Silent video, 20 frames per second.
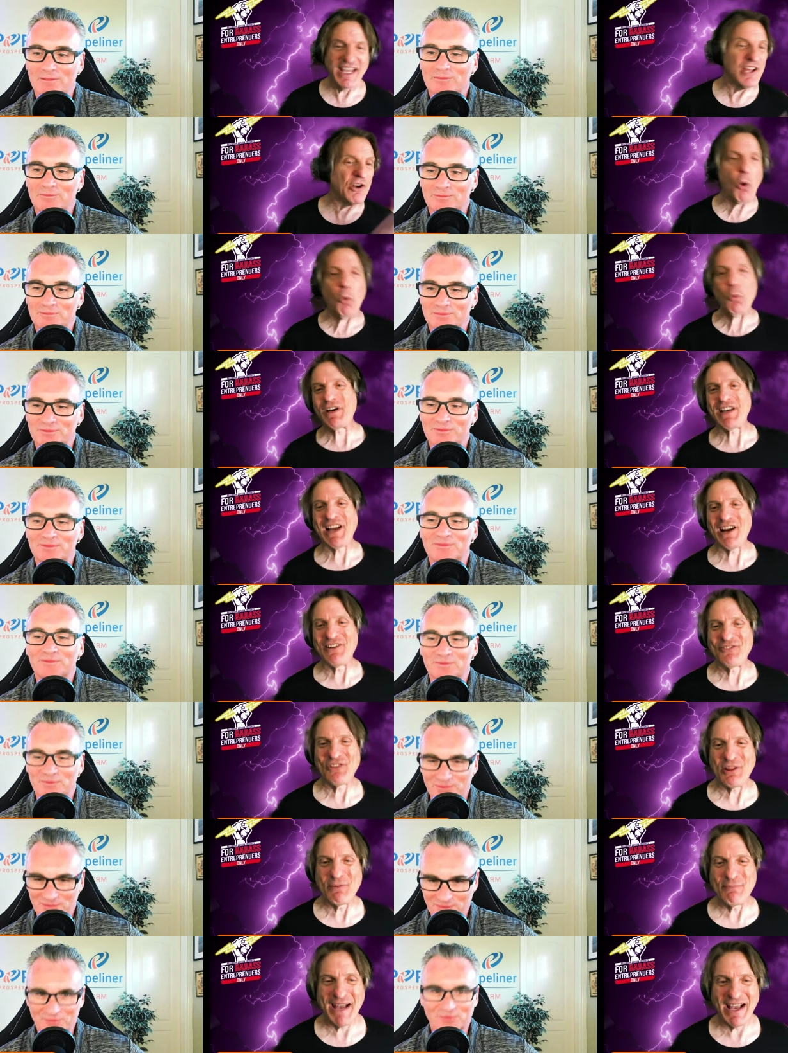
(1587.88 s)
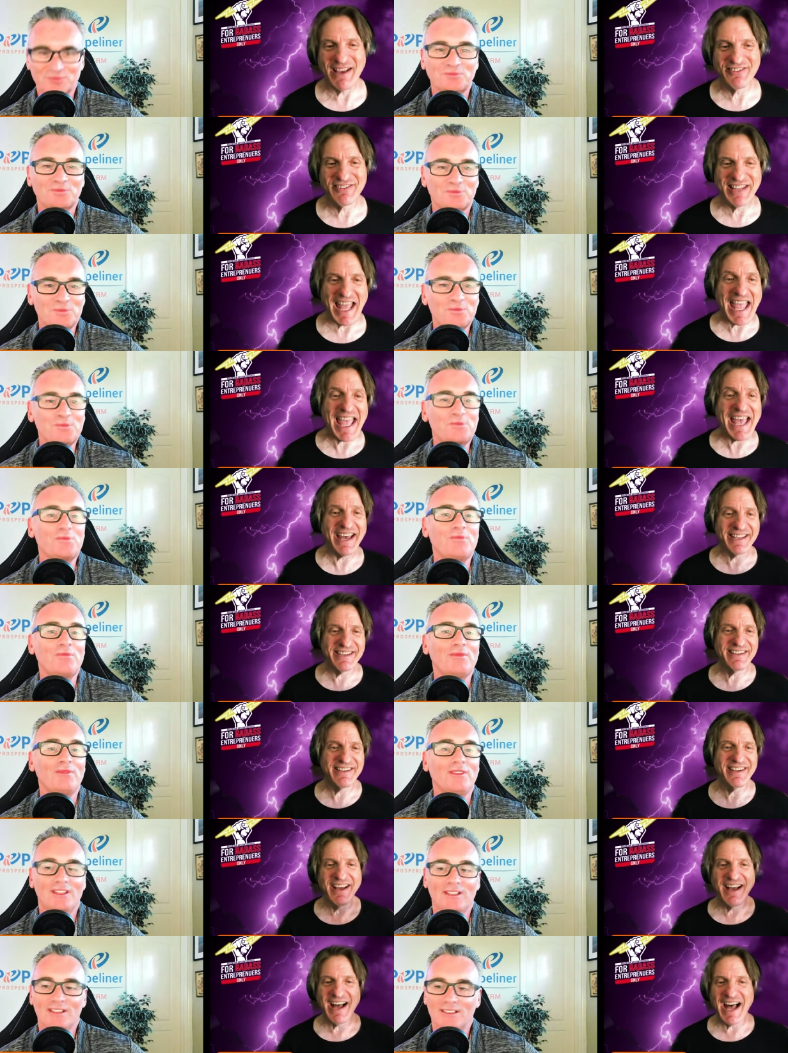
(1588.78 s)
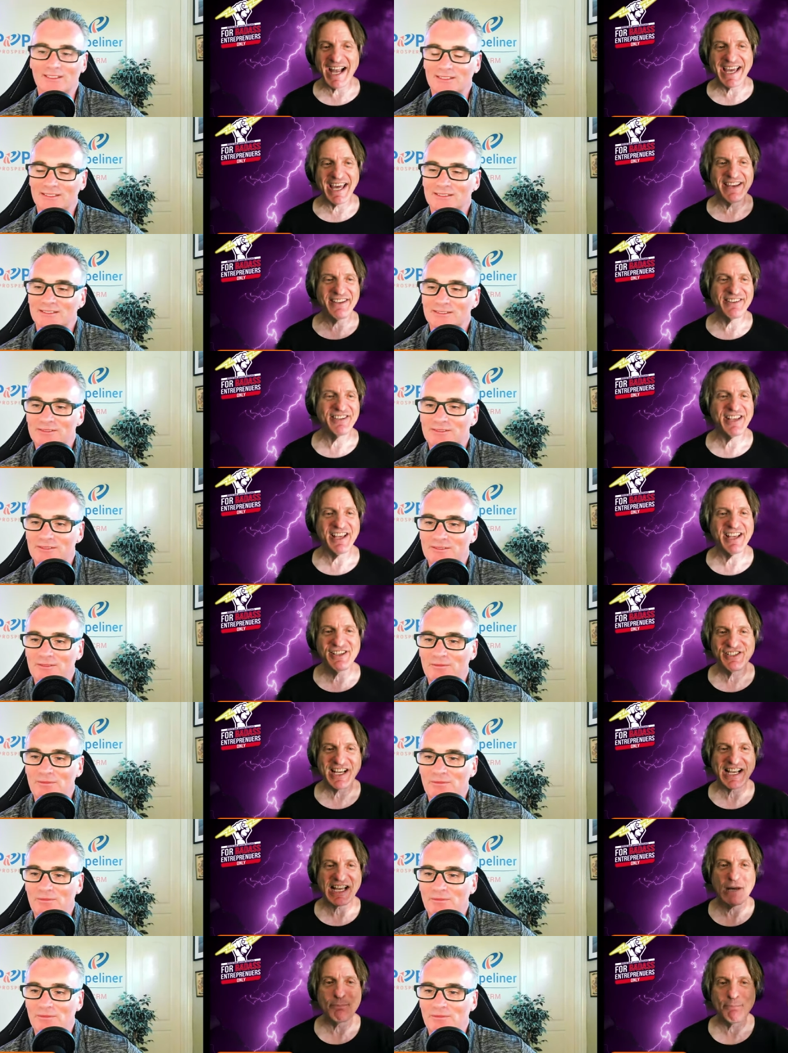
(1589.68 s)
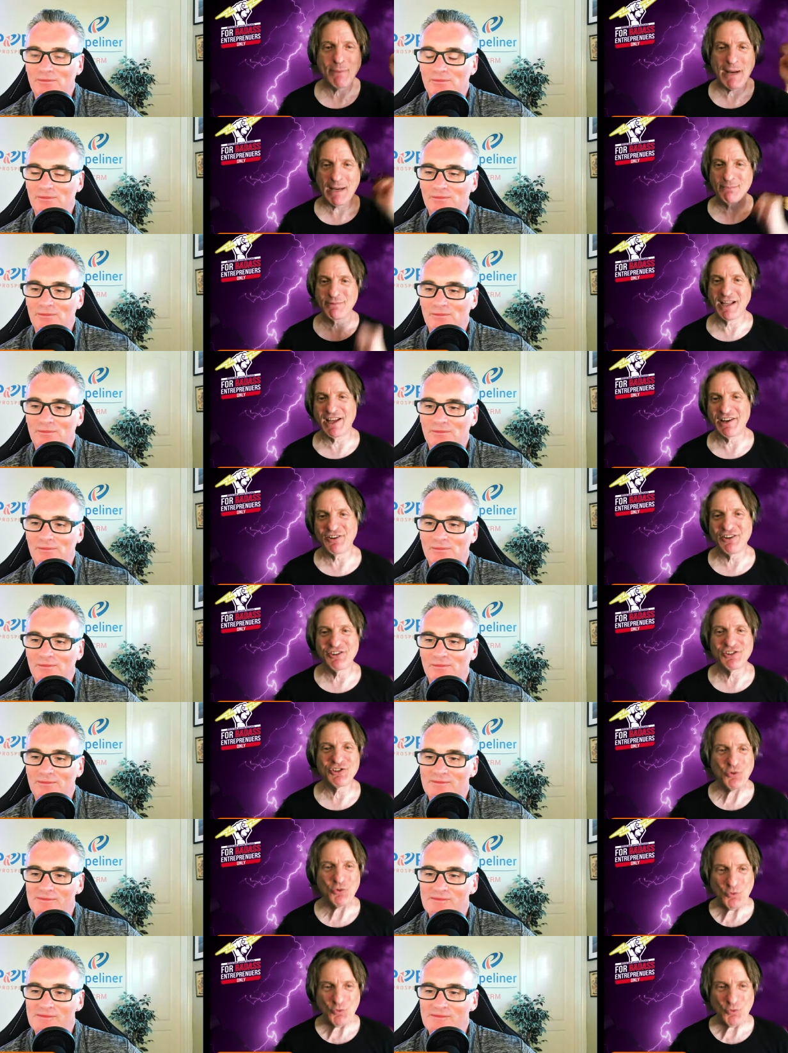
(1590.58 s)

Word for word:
Speaker 1: it all worked out for the best. And I got to say, check out Pipeliner. It's a